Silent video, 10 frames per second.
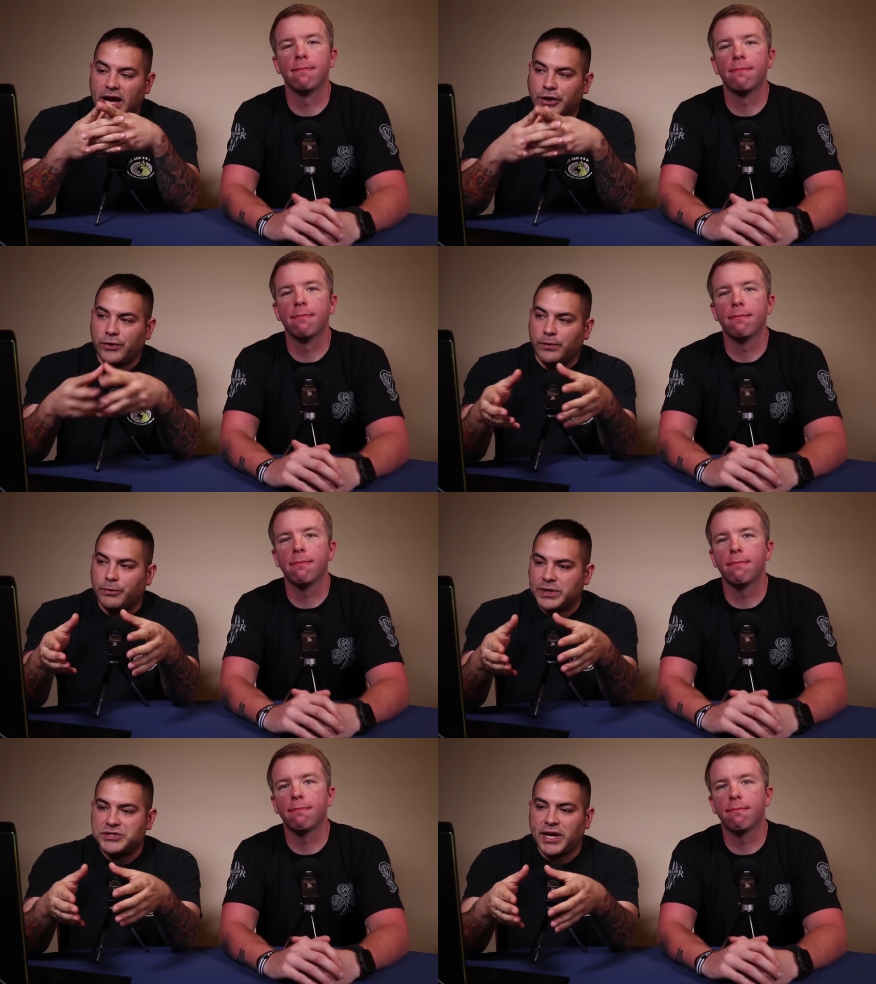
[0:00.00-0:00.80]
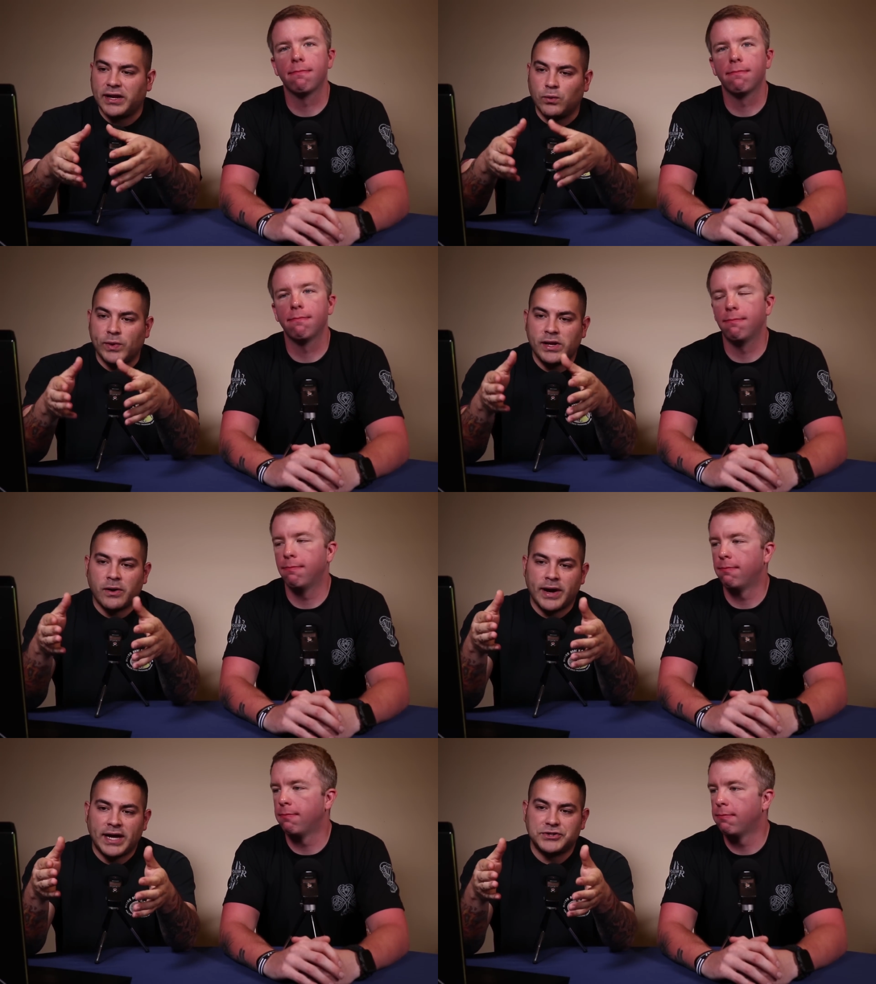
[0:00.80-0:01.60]
Speaker 1: I do appreciate it.
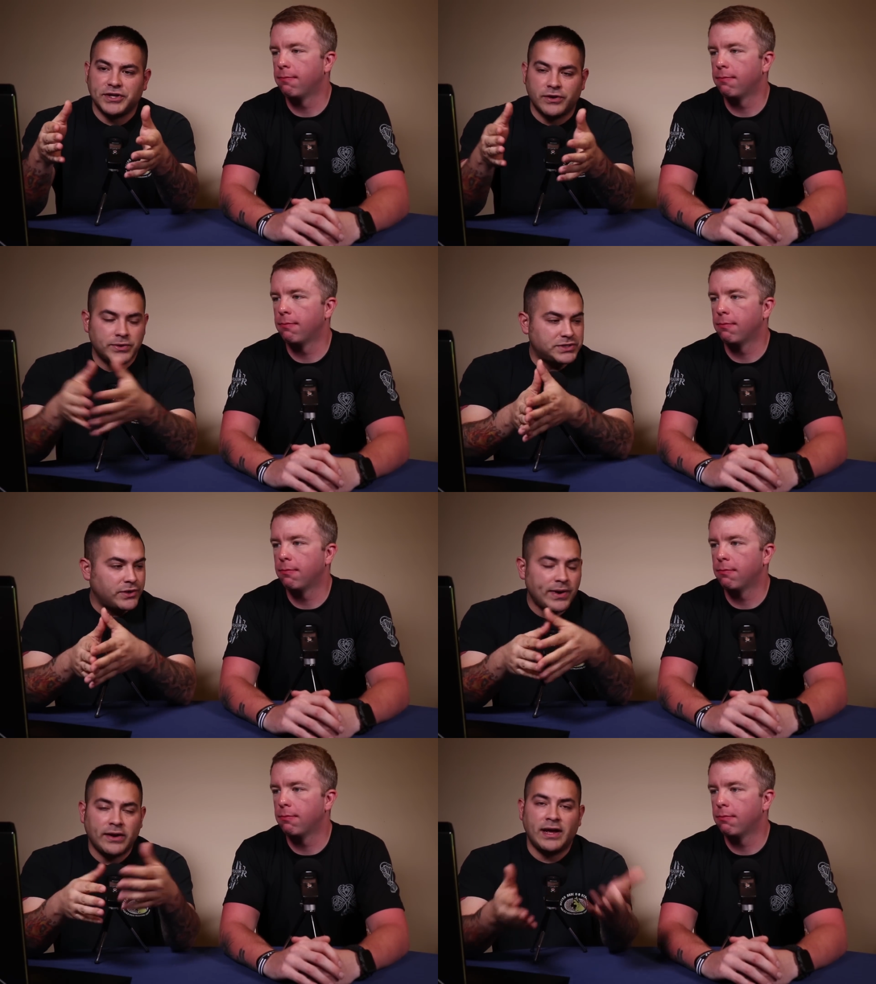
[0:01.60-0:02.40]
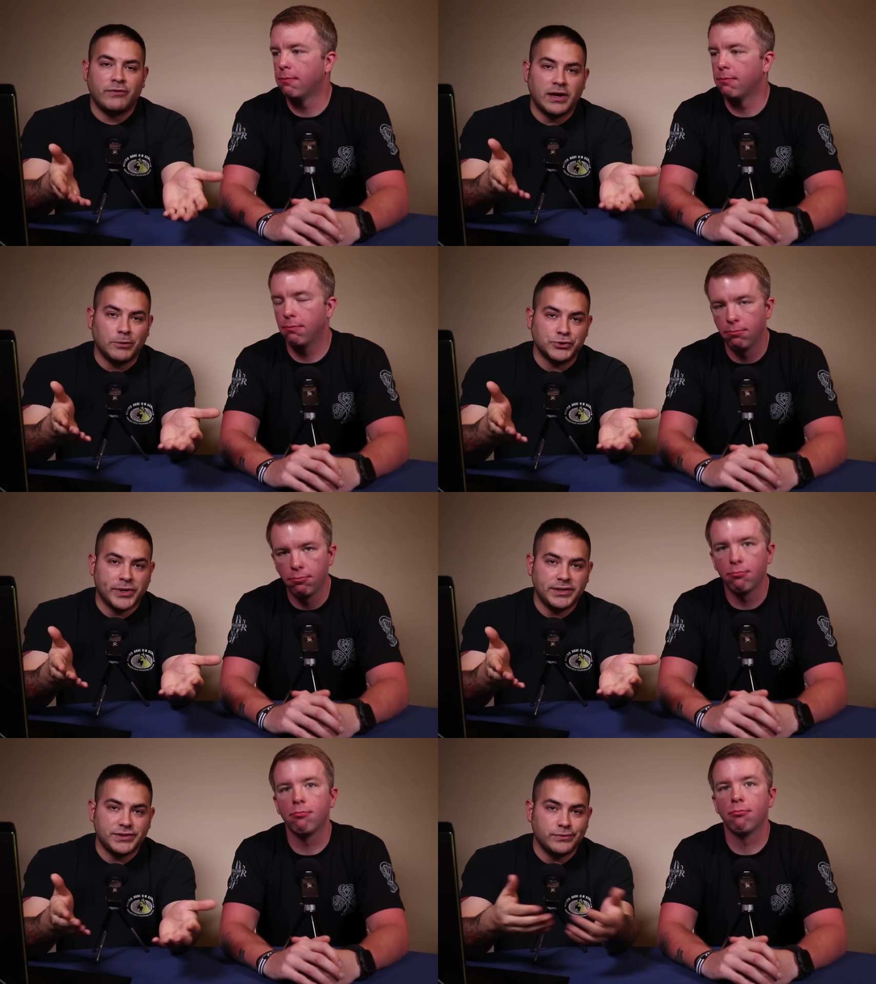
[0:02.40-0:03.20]
We are actually going to go out and have a couple
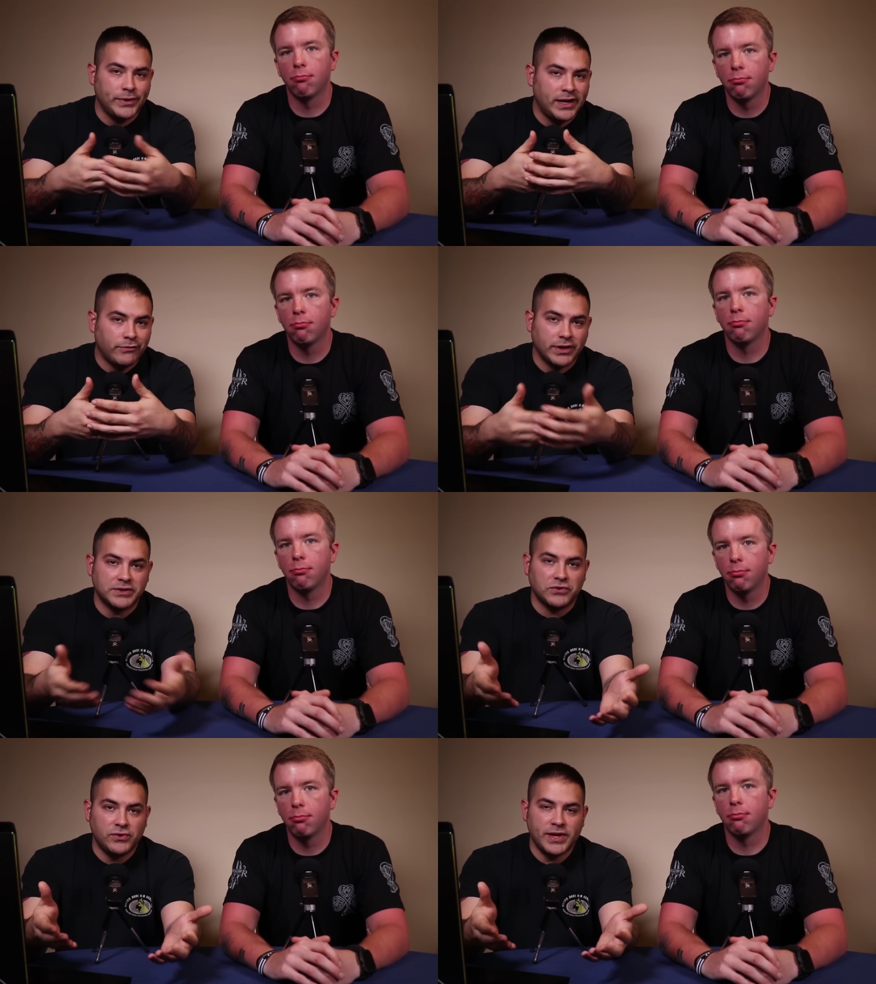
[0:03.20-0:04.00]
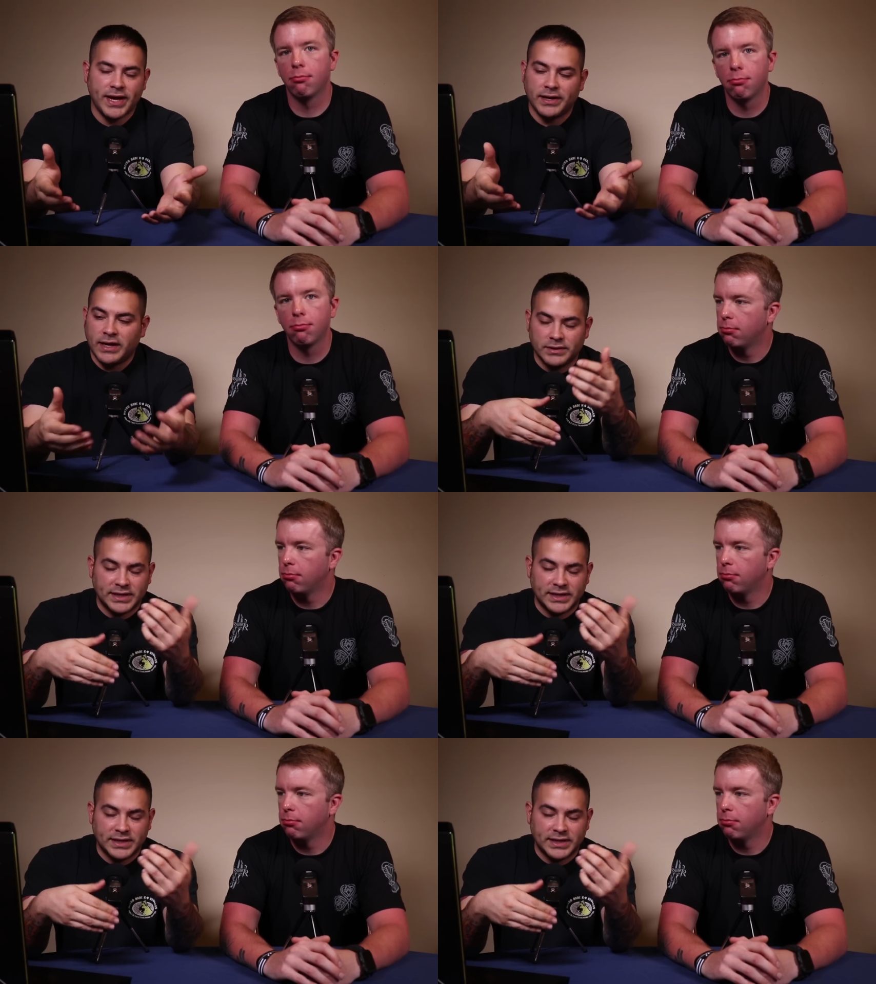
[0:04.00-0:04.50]
drinks. We never get to do that.